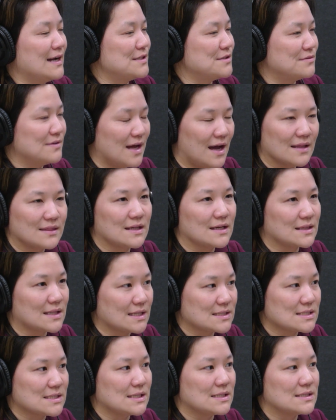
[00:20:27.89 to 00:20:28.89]
I do not think
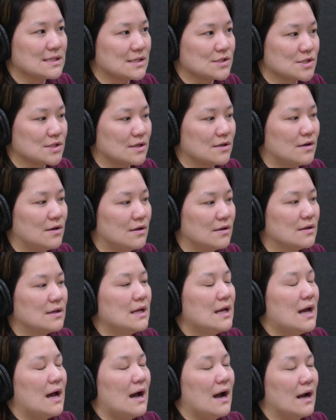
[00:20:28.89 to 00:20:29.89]
that's the intention at all.
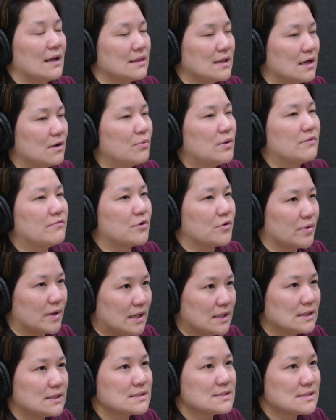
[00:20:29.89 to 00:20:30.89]
I think we've
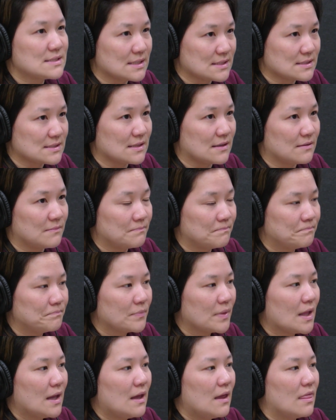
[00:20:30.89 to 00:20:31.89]
created a system
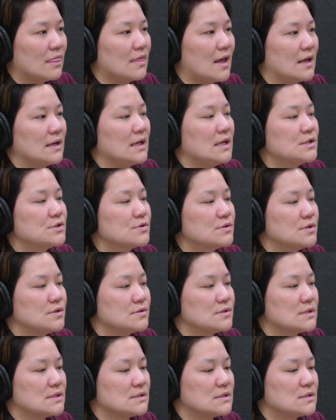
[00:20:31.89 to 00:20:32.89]
that
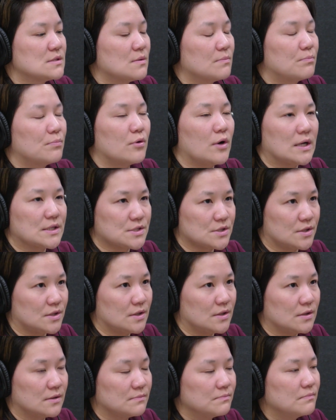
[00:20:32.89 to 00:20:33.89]
introduces
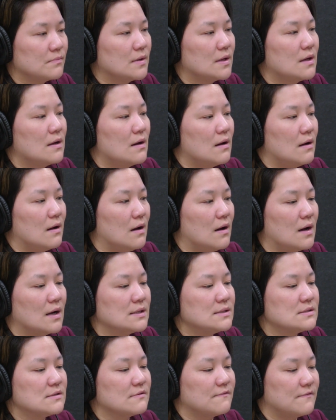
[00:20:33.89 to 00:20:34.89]
pressure
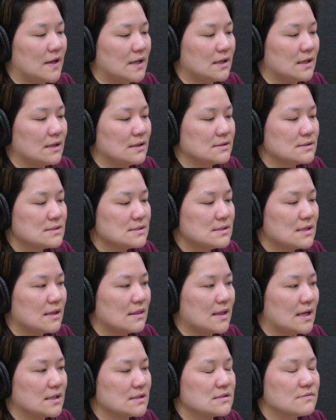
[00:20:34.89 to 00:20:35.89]
on defendants
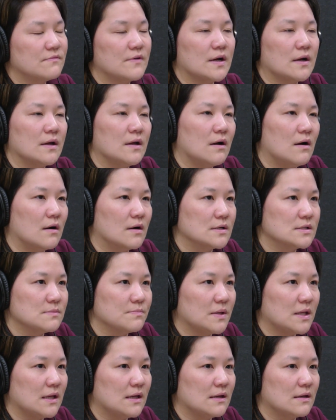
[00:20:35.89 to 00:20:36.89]
that it's very hard to
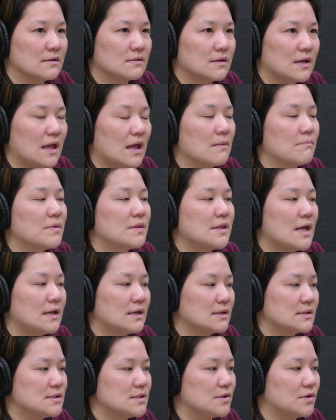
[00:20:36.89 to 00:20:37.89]
be
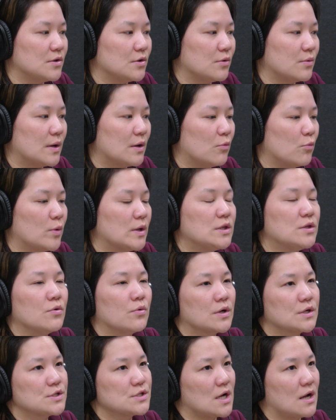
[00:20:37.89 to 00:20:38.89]
empathetic to when
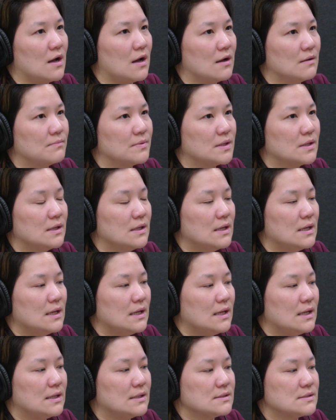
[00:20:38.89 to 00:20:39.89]
your job
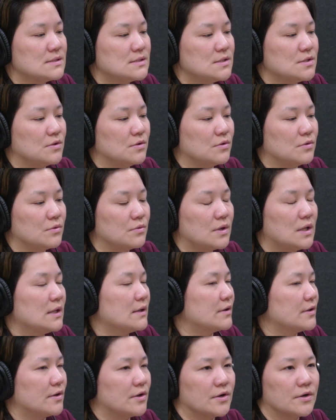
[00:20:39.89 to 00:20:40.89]
is to
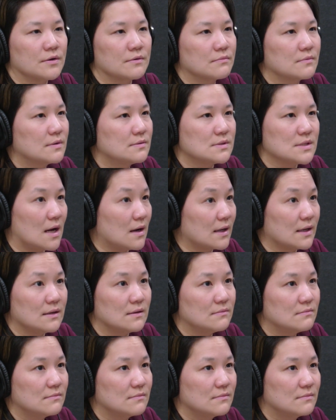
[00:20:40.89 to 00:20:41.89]
clear your
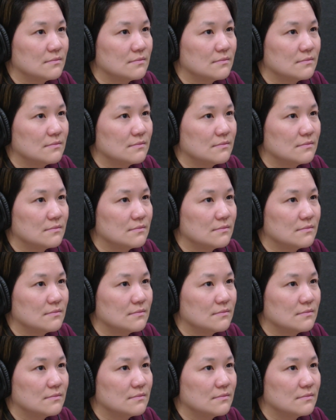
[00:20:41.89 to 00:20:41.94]
docket,